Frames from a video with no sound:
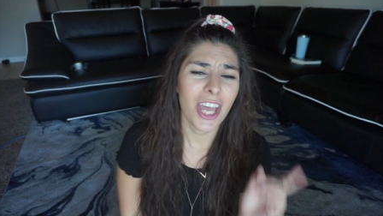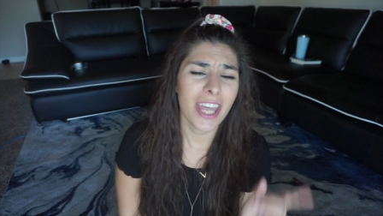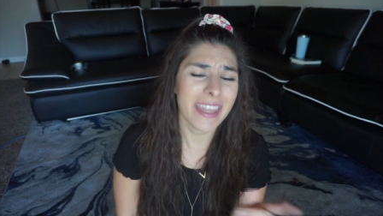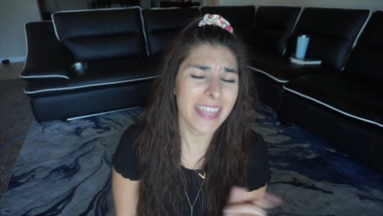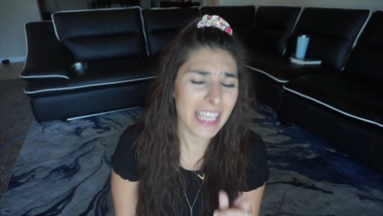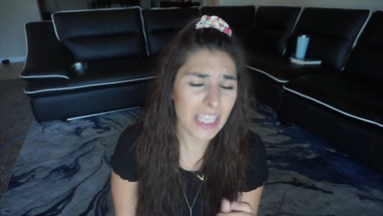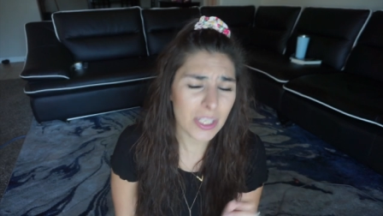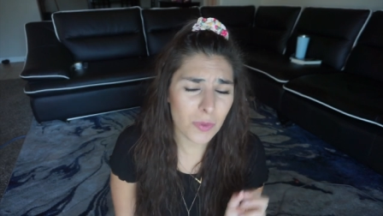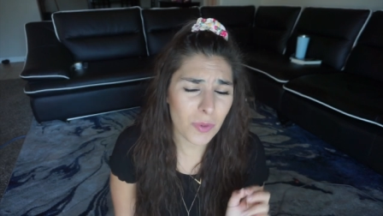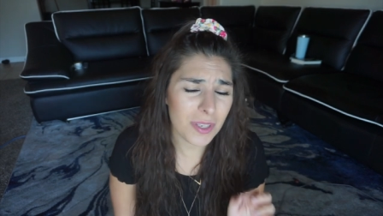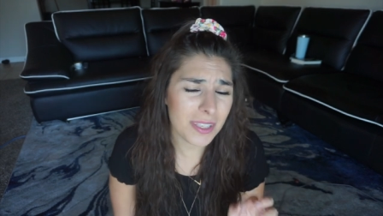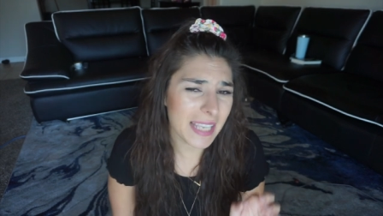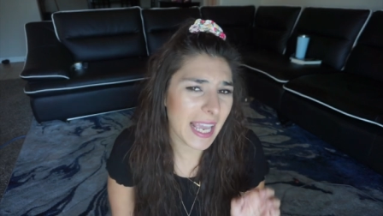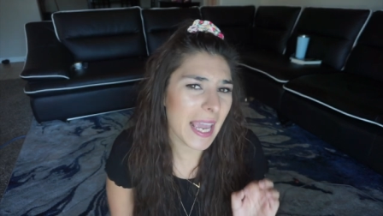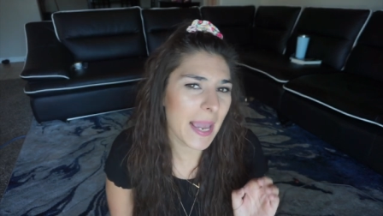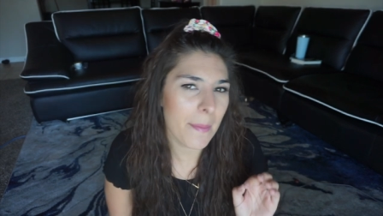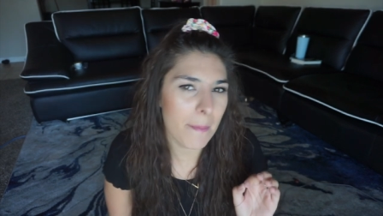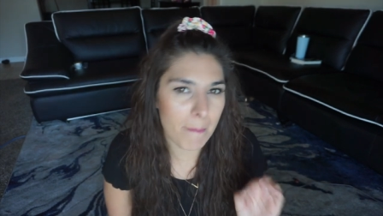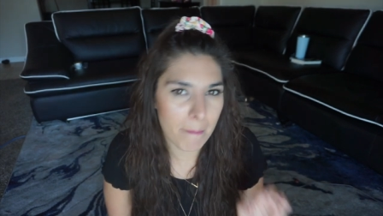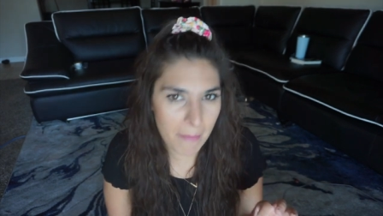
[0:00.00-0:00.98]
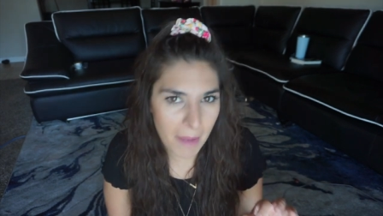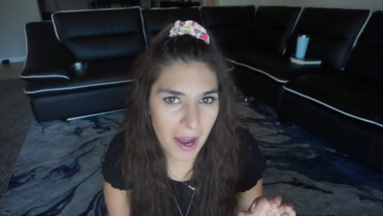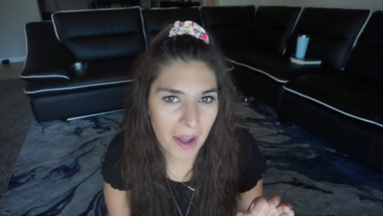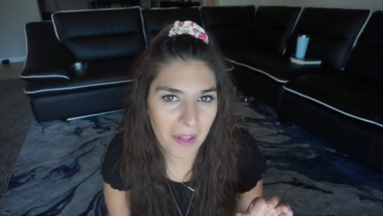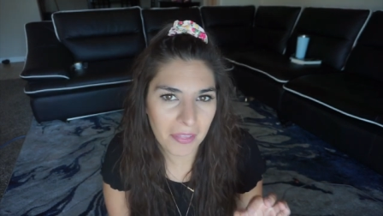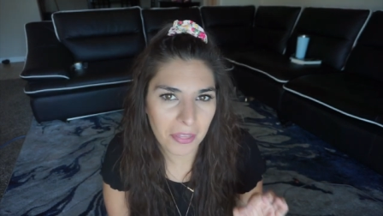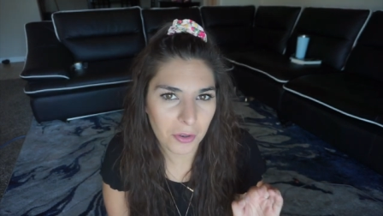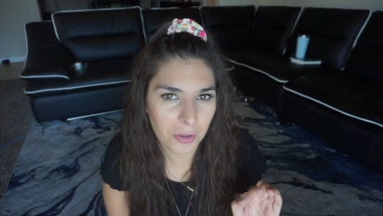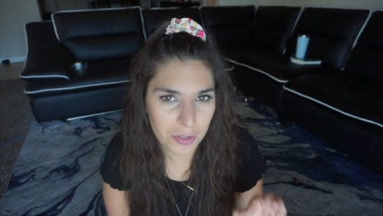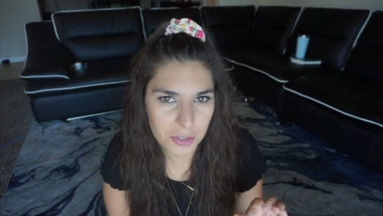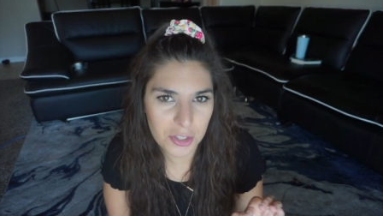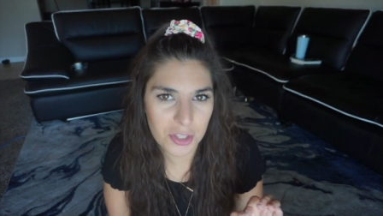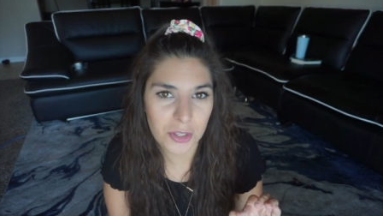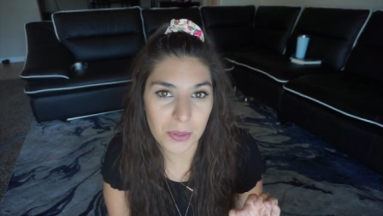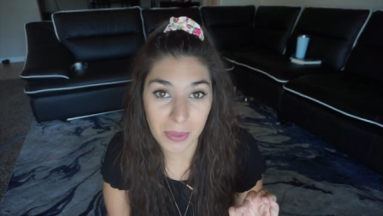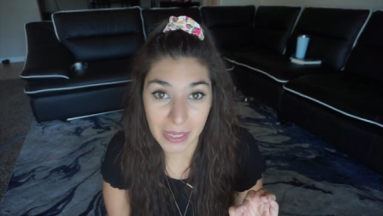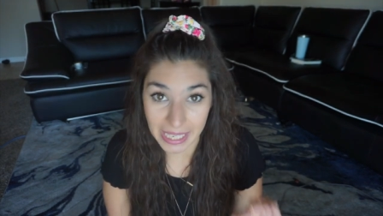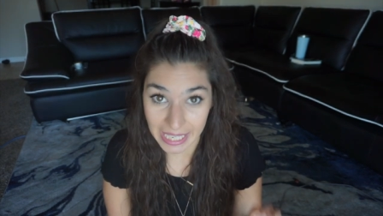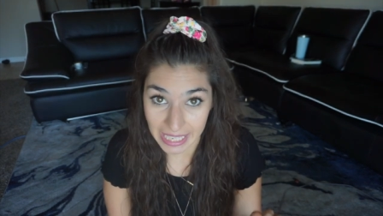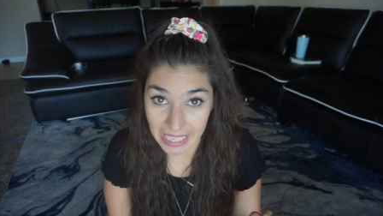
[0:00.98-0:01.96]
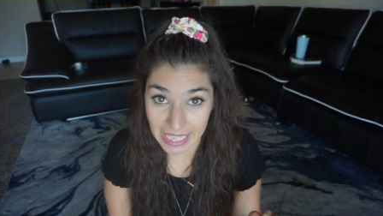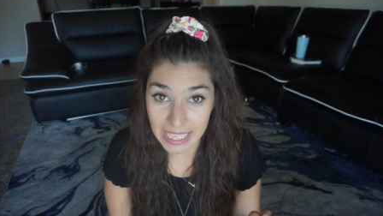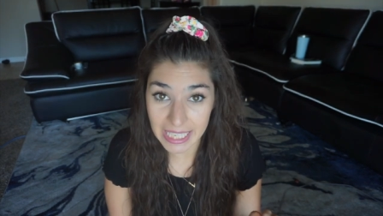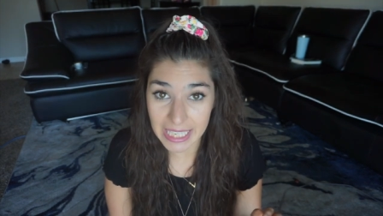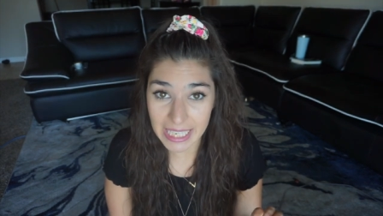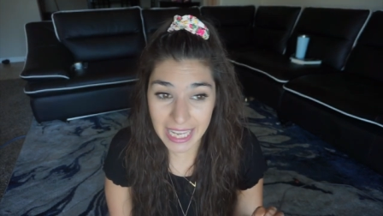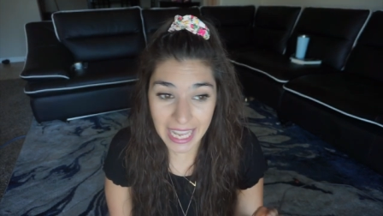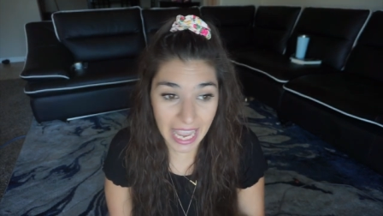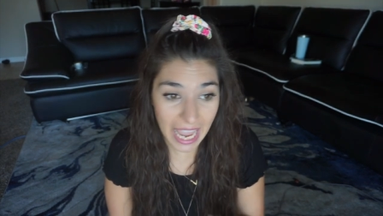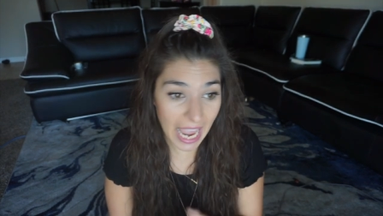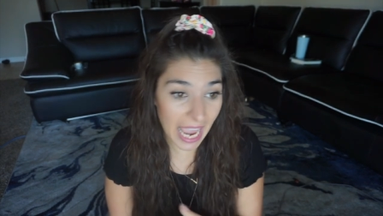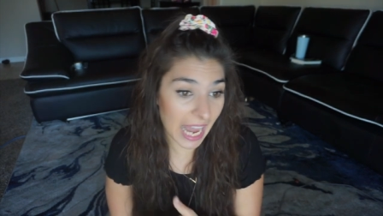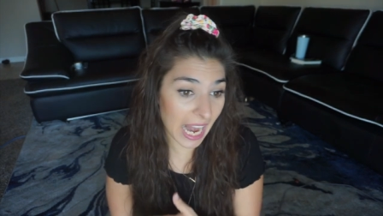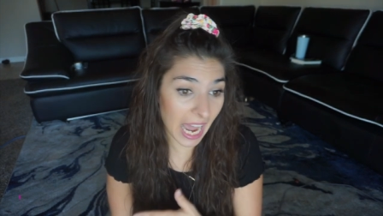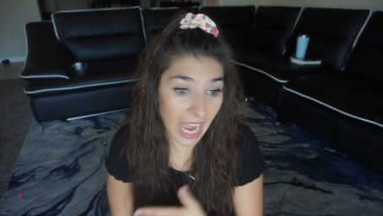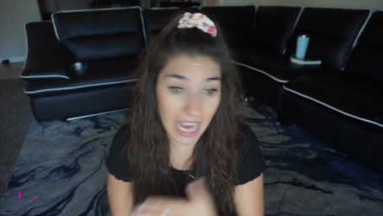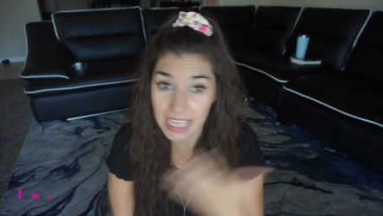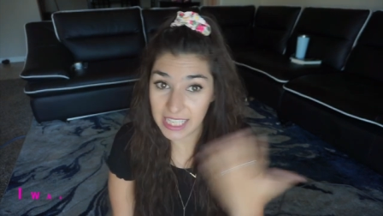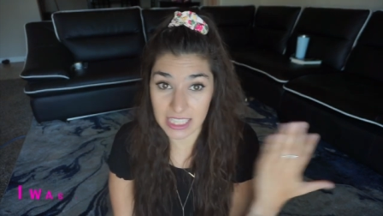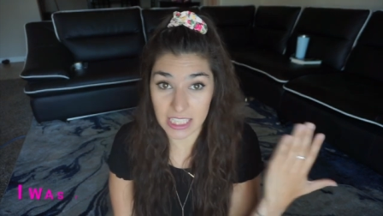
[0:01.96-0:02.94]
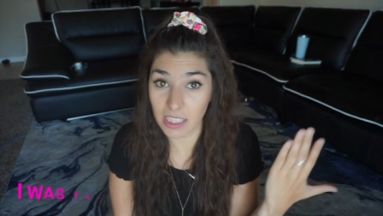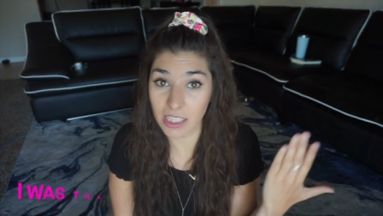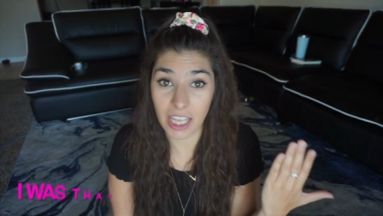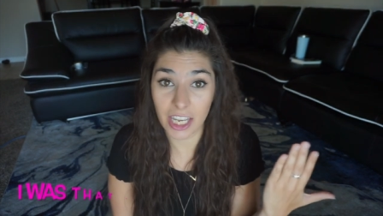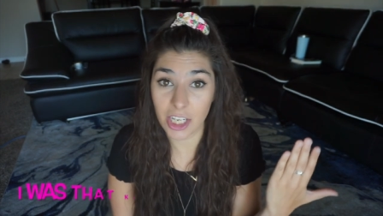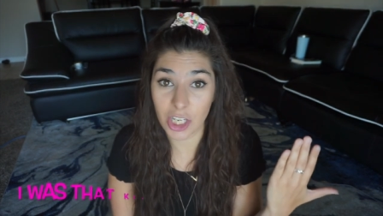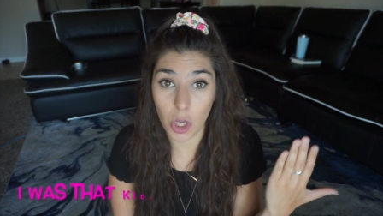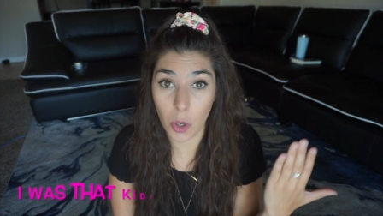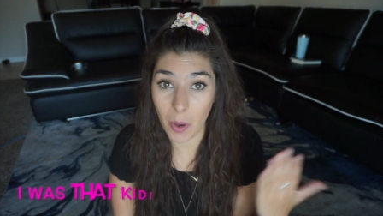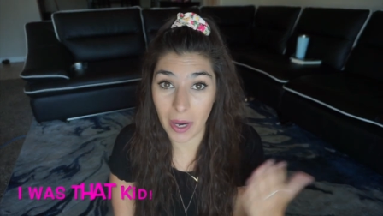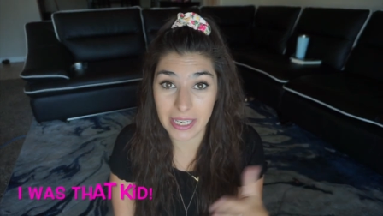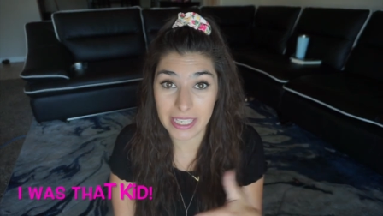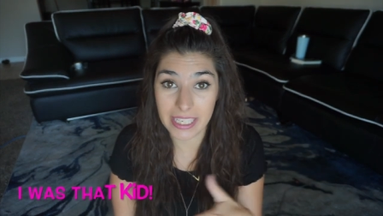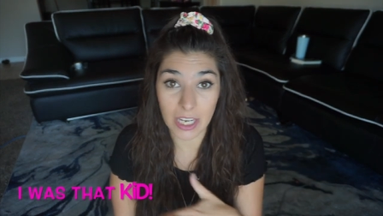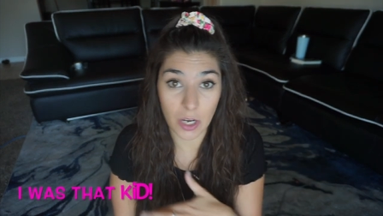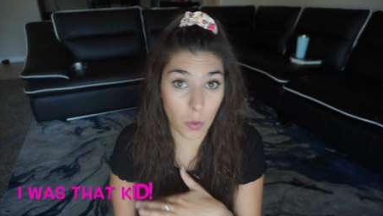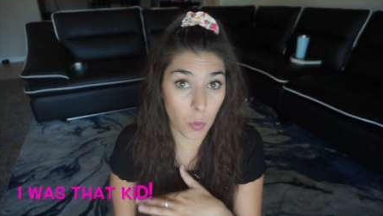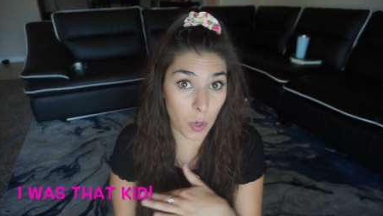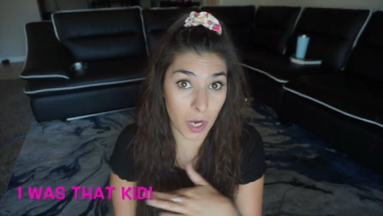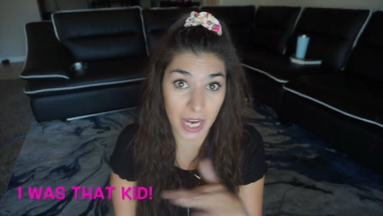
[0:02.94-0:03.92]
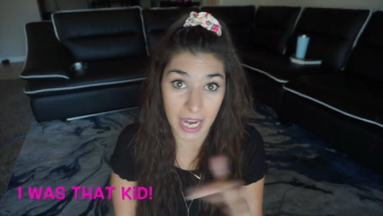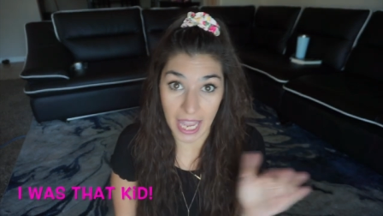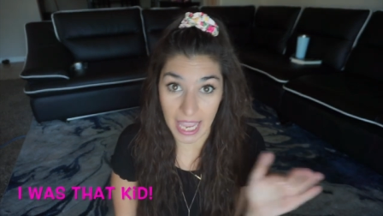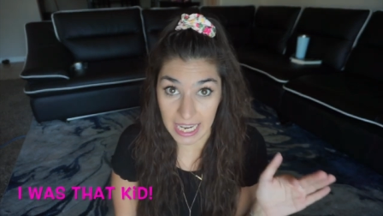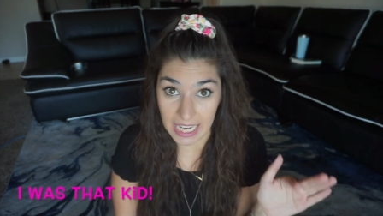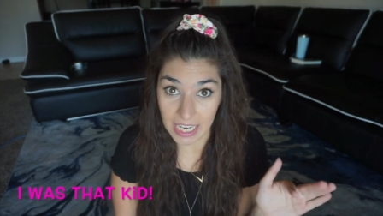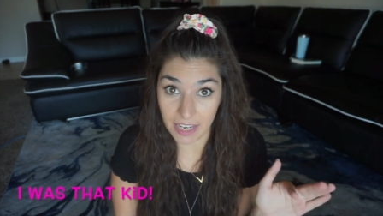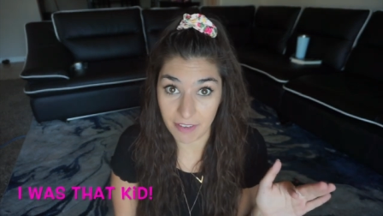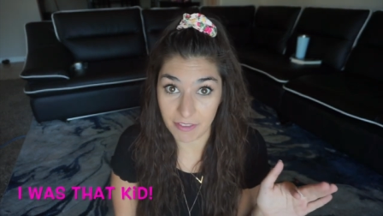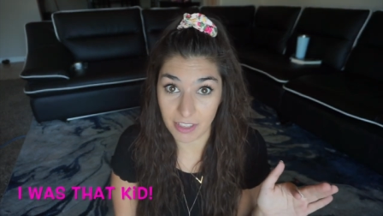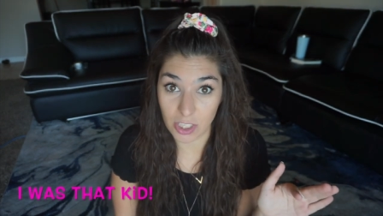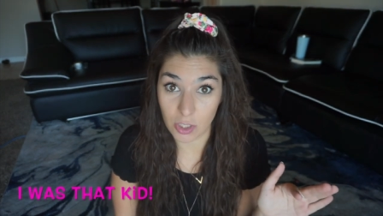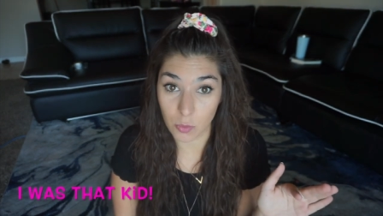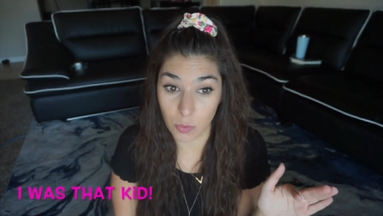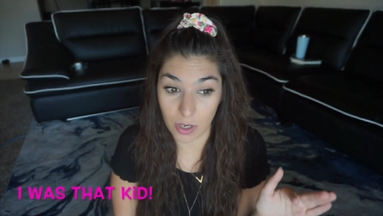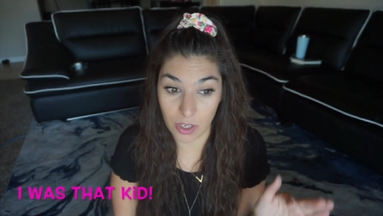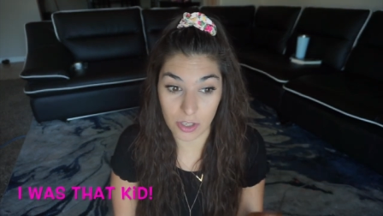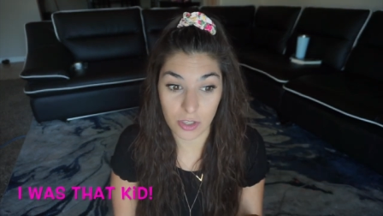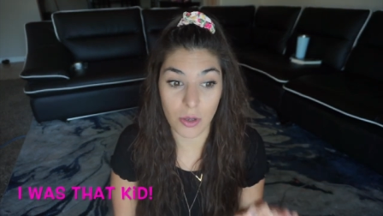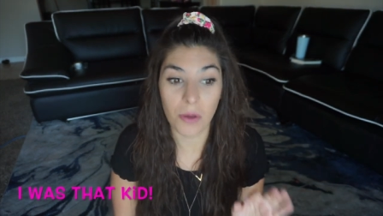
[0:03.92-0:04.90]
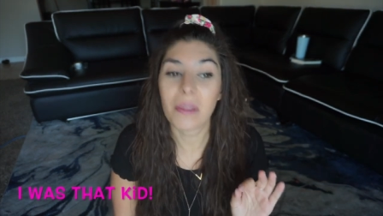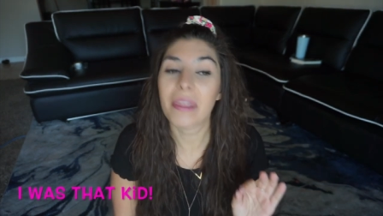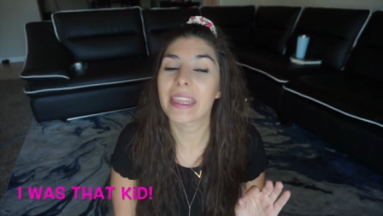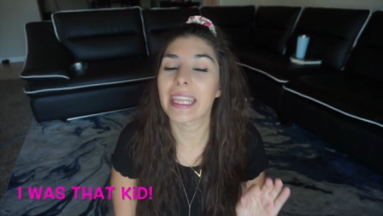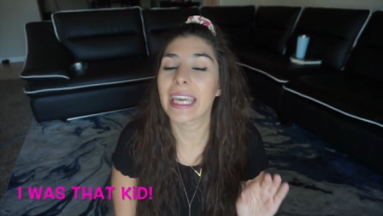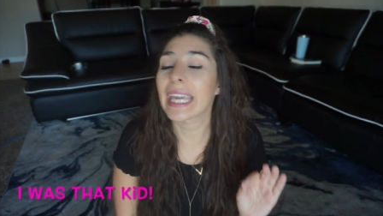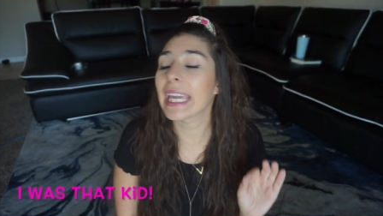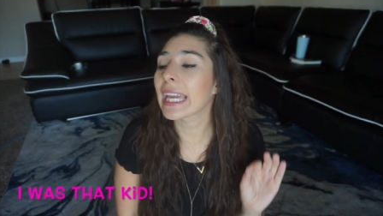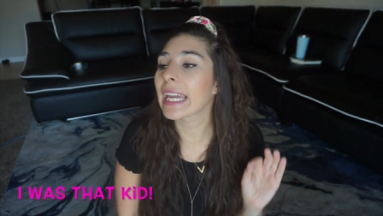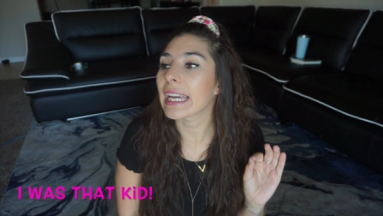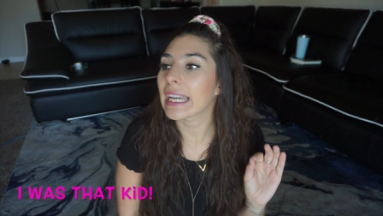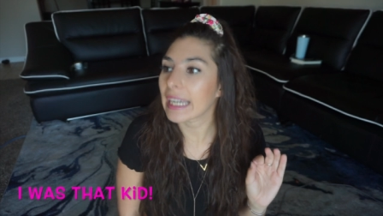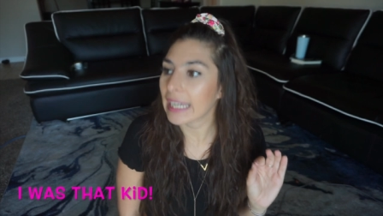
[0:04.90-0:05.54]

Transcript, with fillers: This was a month or two in, and I still had no idea where any of this was. So thank